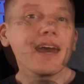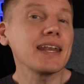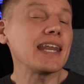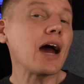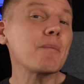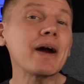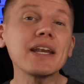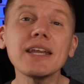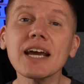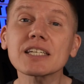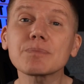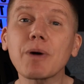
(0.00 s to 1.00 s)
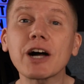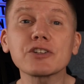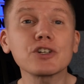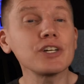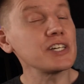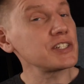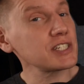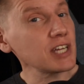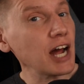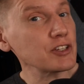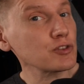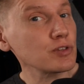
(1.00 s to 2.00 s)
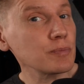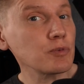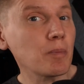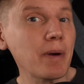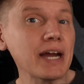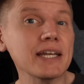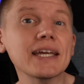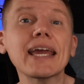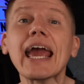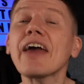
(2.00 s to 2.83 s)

Now, my next sponsor is Scott's Crypto Mining